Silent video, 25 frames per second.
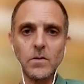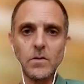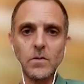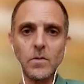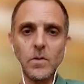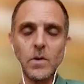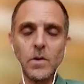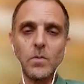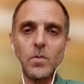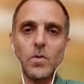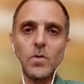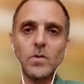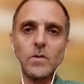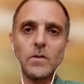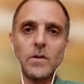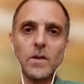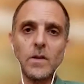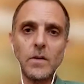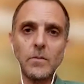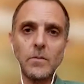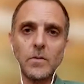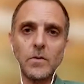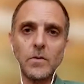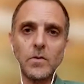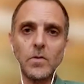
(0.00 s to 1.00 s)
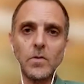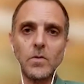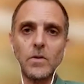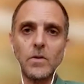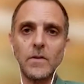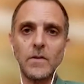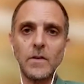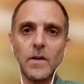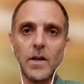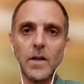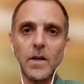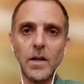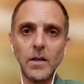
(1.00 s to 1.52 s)
We want them to
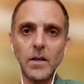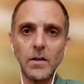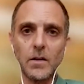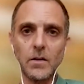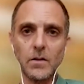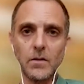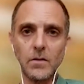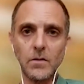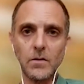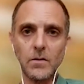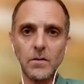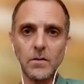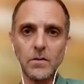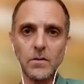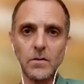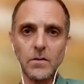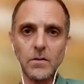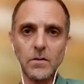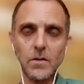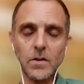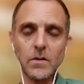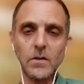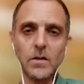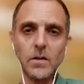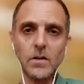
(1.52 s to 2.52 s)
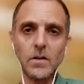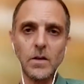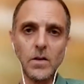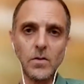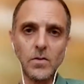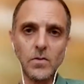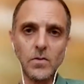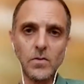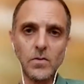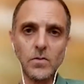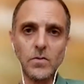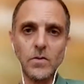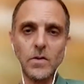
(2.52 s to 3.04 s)
resign. Netanyahu
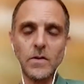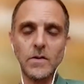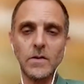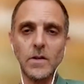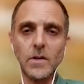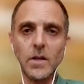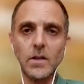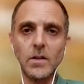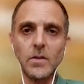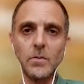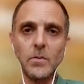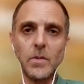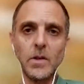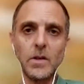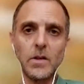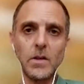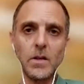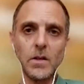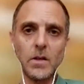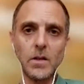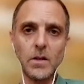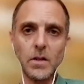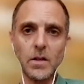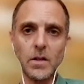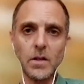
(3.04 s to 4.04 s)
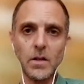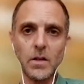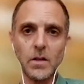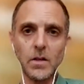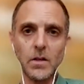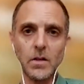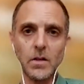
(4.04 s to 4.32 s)
should resign immediately